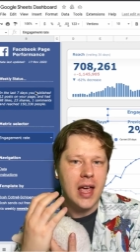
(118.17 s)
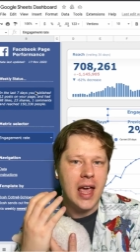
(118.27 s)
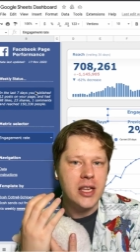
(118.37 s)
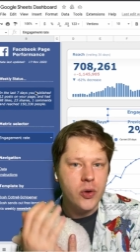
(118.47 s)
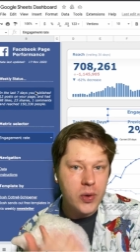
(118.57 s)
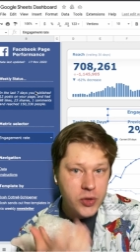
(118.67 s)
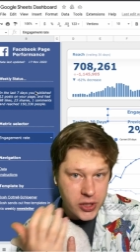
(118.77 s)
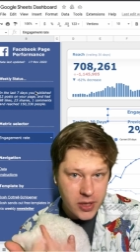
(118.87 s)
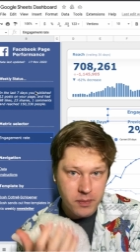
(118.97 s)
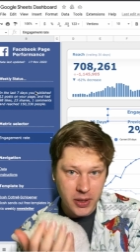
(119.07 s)
And you can
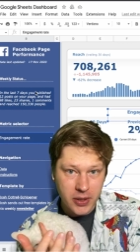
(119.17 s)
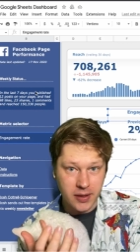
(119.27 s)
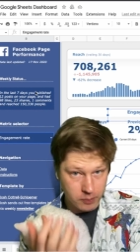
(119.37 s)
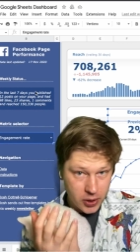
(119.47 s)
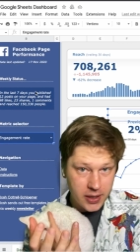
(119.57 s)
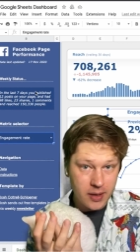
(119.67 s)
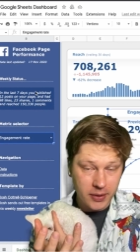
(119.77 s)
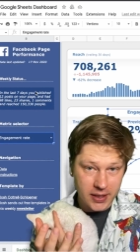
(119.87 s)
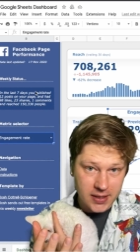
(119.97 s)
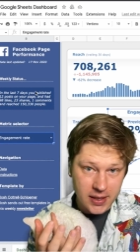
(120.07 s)
start building pretty
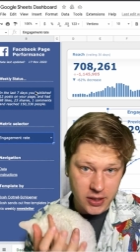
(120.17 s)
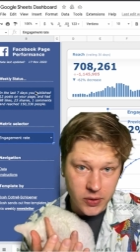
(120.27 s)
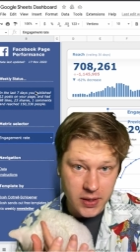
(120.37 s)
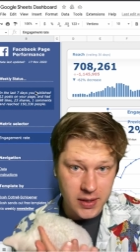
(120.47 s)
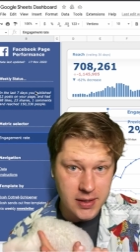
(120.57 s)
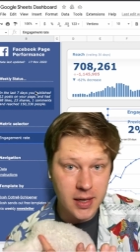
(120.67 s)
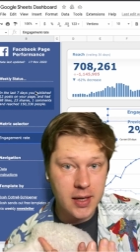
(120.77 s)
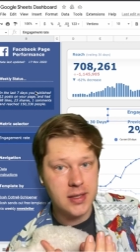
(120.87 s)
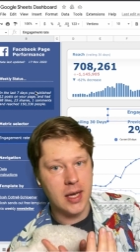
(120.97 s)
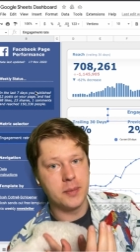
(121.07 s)
complex things using these
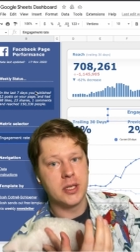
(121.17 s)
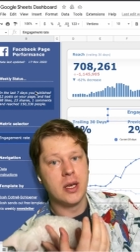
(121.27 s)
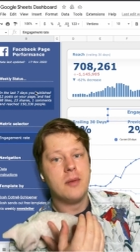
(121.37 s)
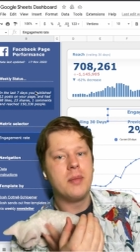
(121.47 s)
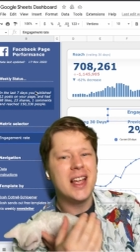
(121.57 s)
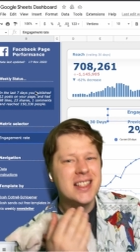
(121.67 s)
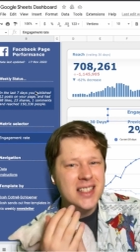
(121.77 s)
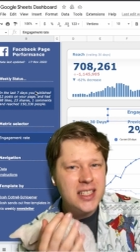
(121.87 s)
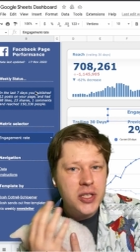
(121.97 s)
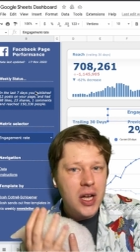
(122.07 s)
concepts, but it's just